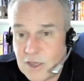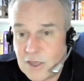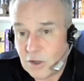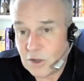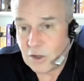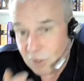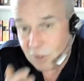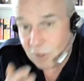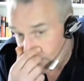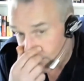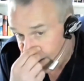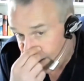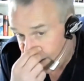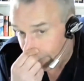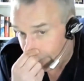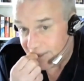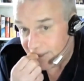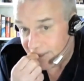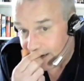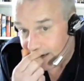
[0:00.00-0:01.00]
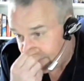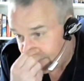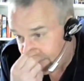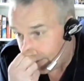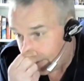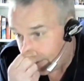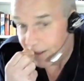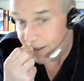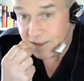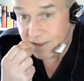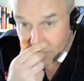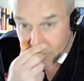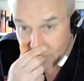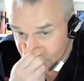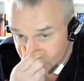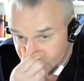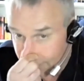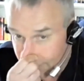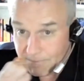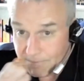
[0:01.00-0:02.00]
You can do that on the telephone as
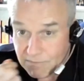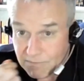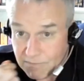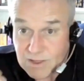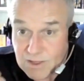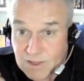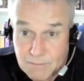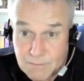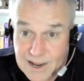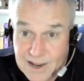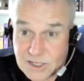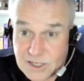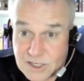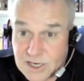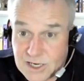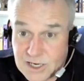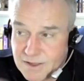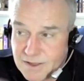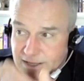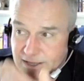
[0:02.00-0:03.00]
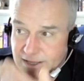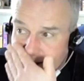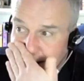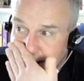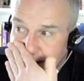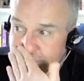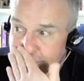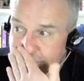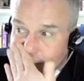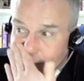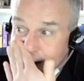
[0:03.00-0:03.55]
opposed to somebody actually visiting it.